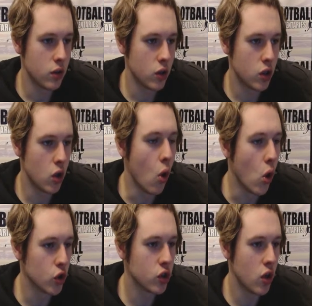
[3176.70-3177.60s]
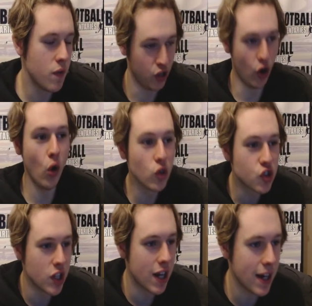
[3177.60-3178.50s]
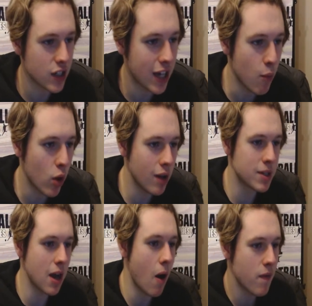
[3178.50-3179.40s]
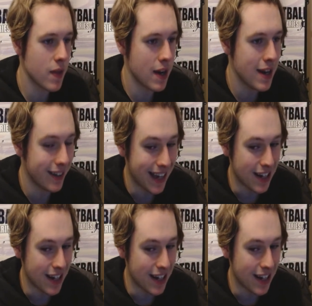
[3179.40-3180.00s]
cause of the goals tonight, getting one himself and then nearly getting a